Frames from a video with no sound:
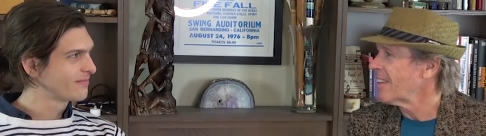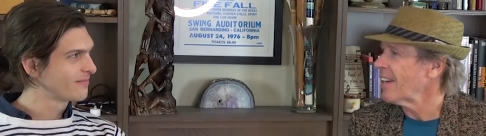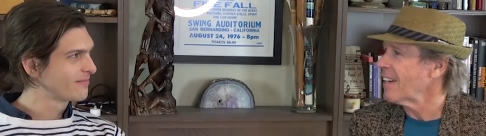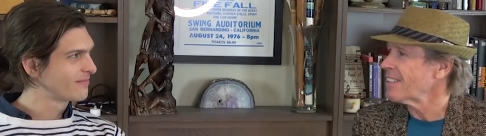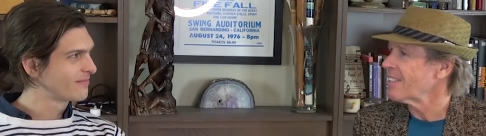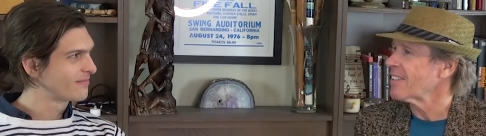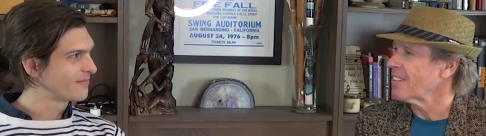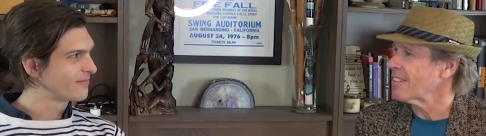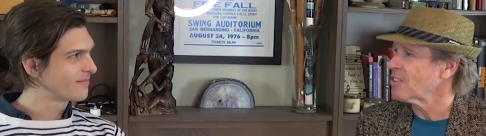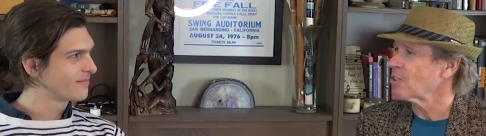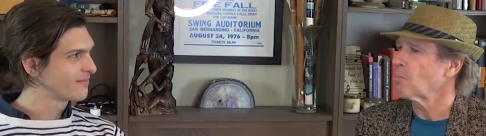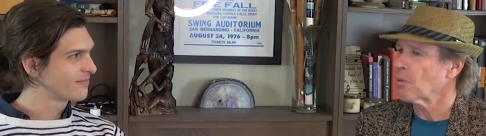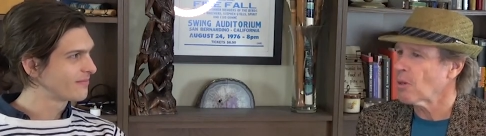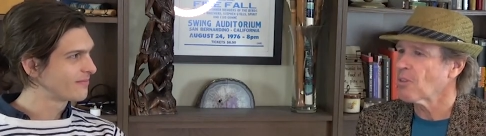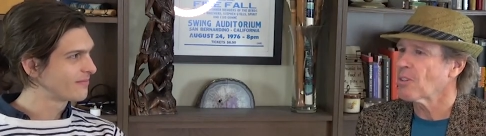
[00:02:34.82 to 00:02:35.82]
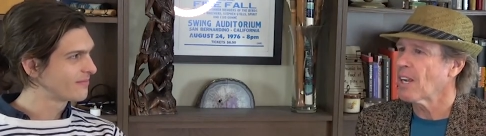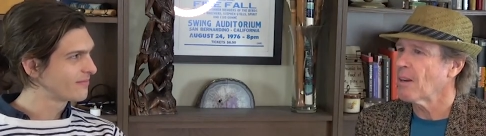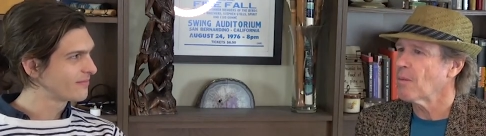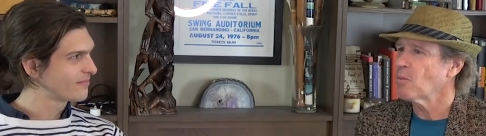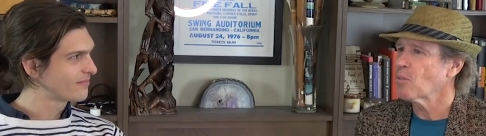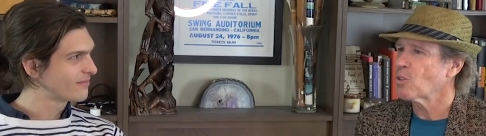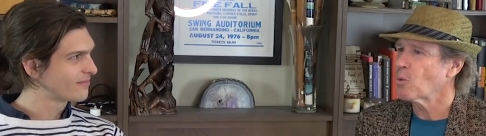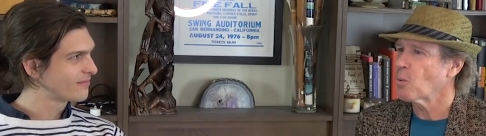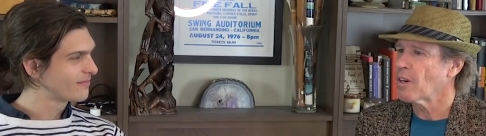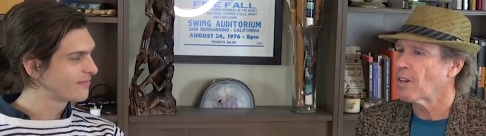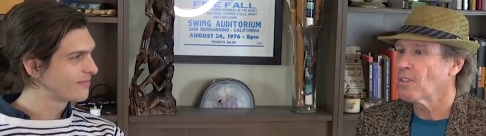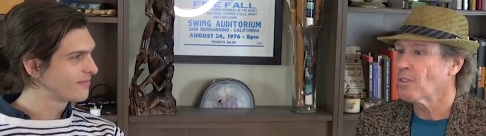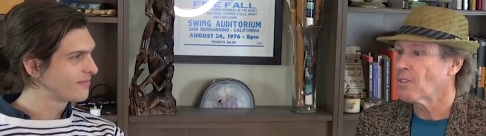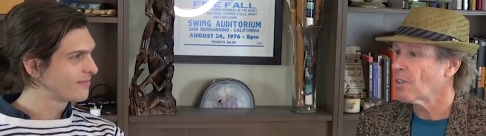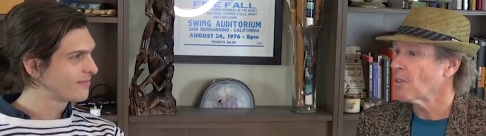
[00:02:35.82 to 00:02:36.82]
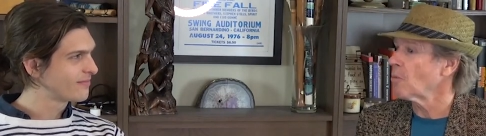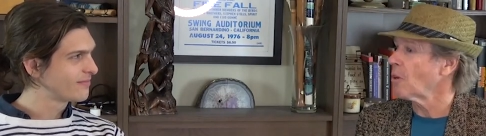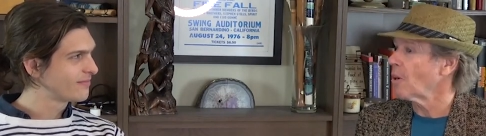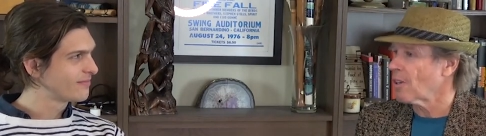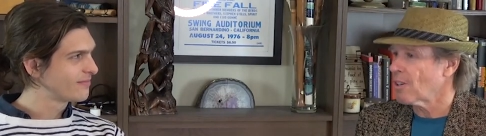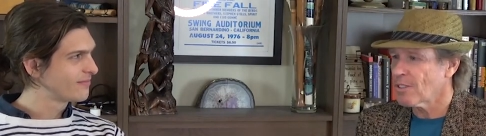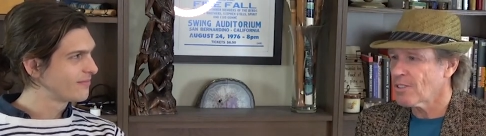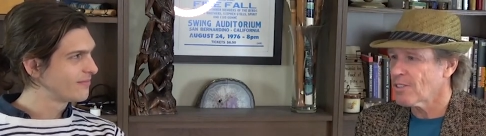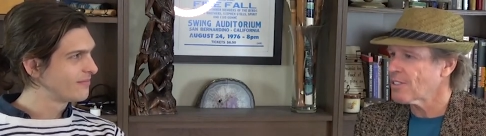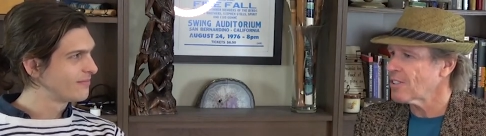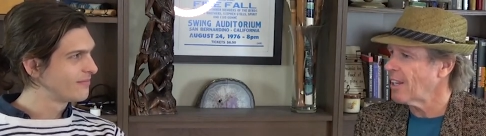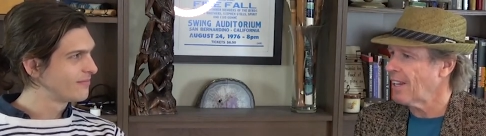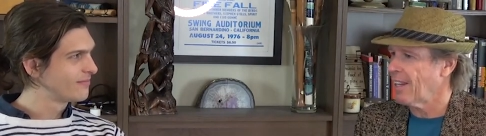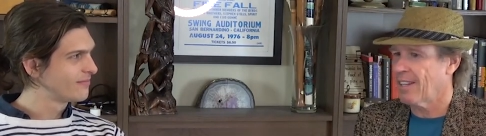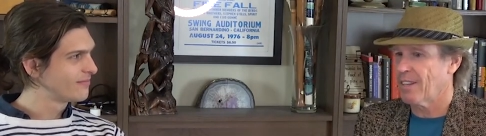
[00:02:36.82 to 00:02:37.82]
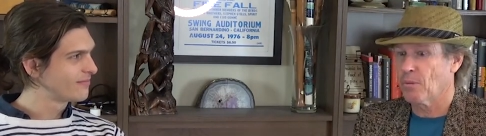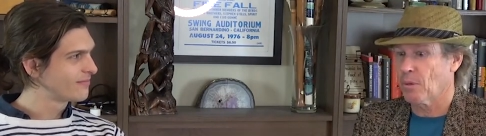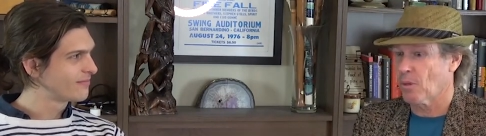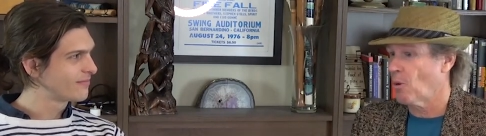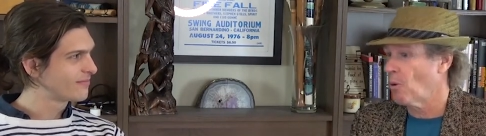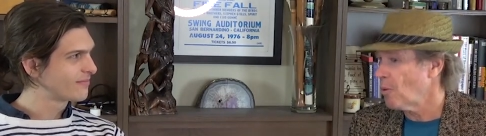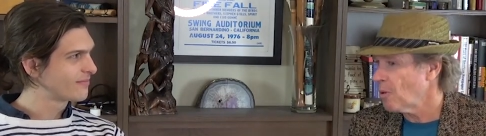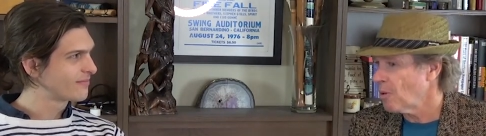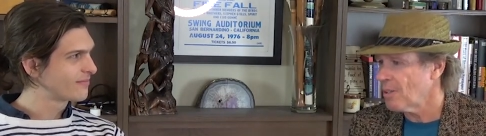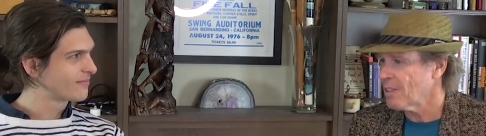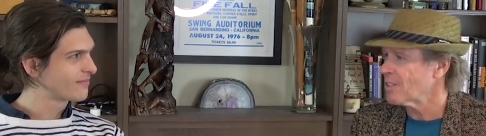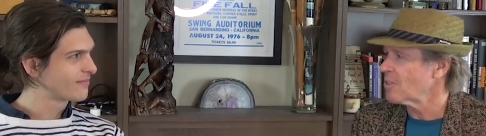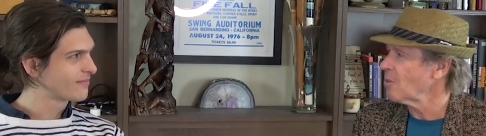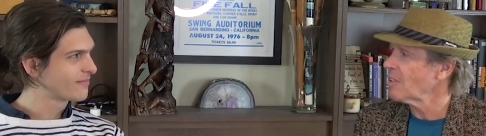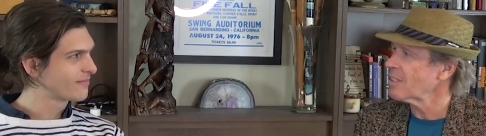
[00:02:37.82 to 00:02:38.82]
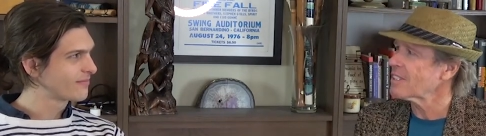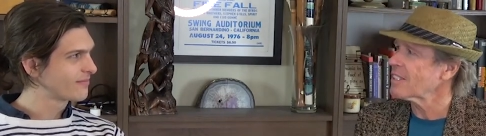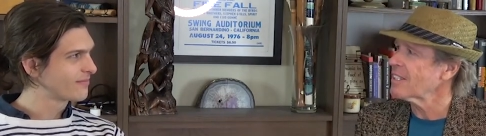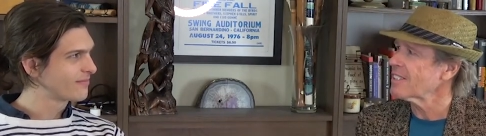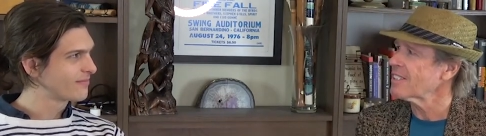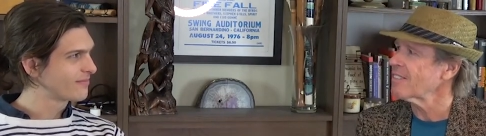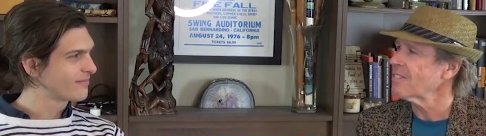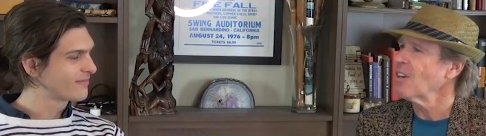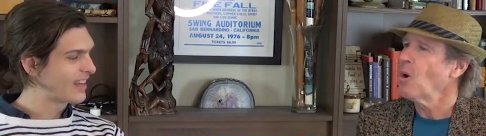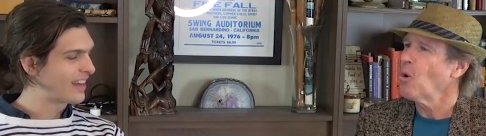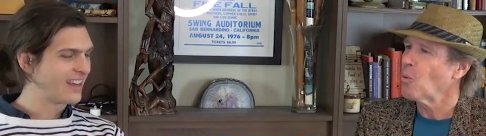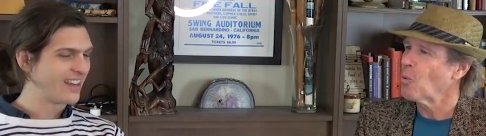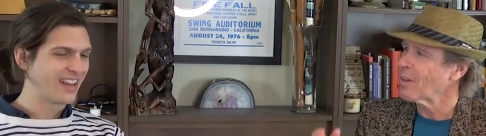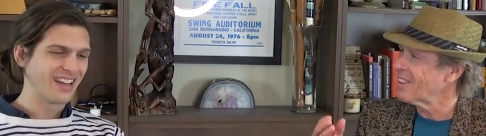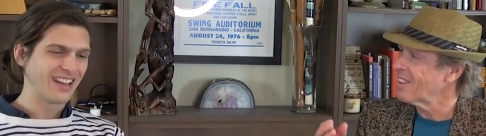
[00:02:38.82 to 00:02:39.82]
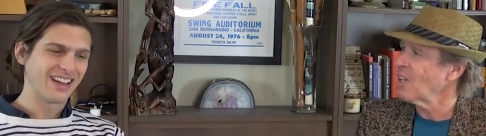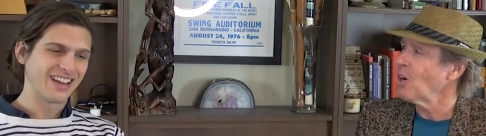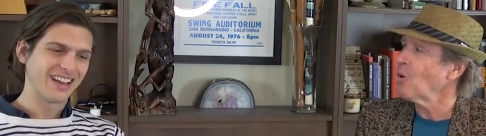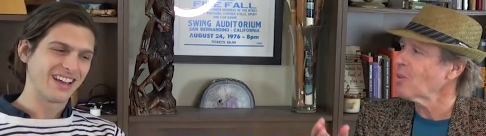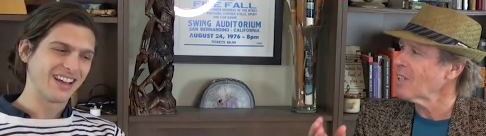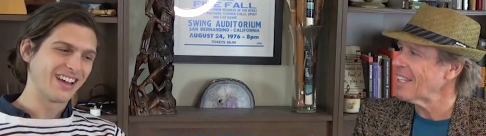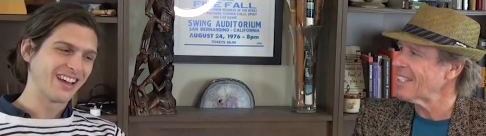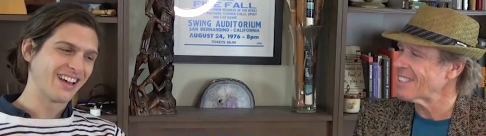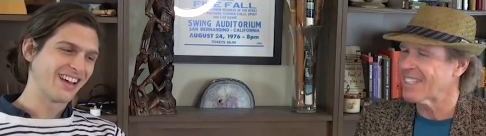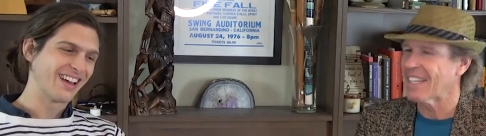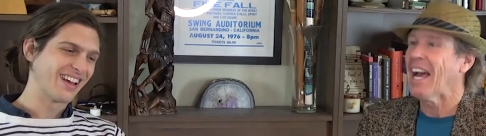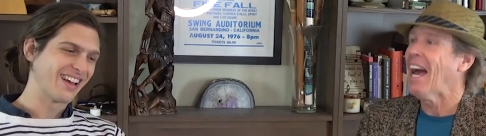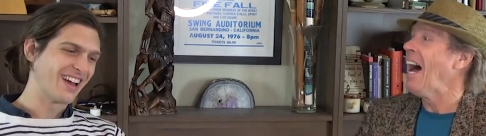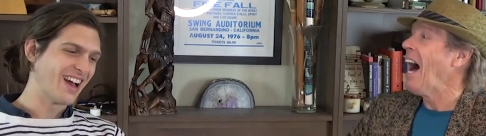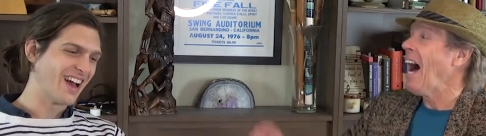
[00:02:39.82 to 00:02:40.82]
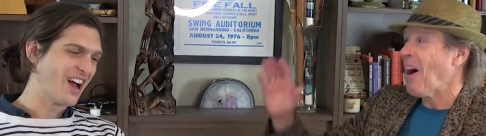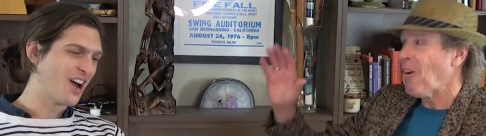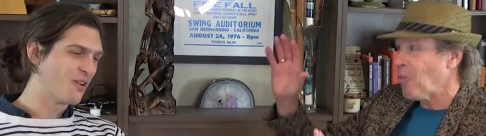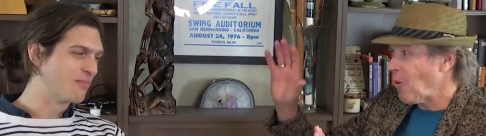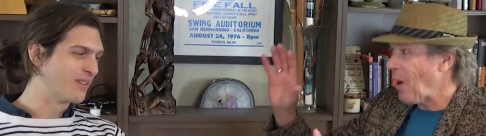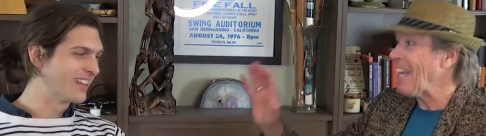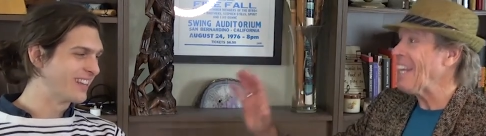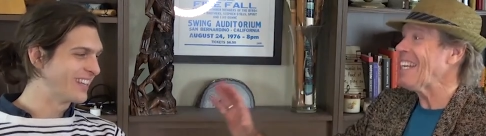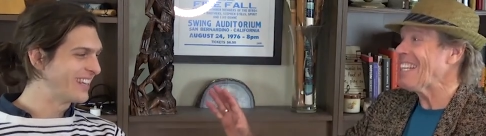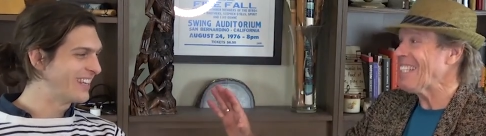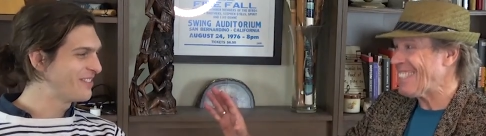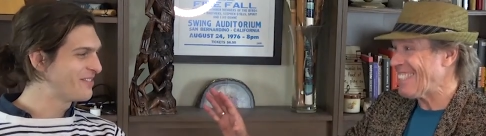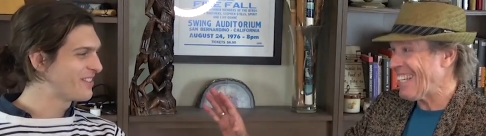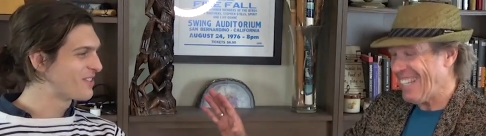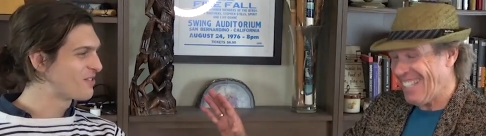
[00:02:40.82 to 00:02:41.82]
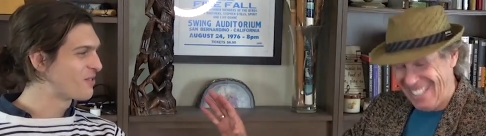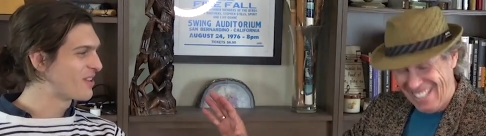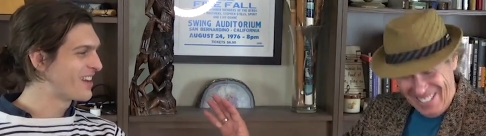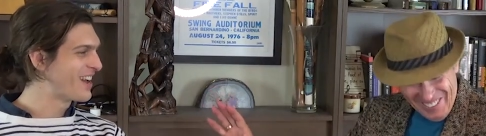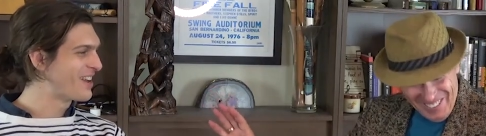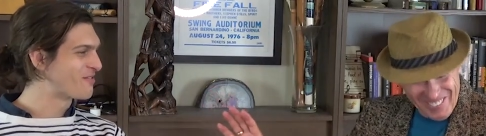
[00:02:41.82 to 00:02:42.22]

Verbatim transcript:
Speaker 1: that there's a program to where you can rehearse and record and do all this kind of stuff with no latency. I'll waiting to see it, Waiting when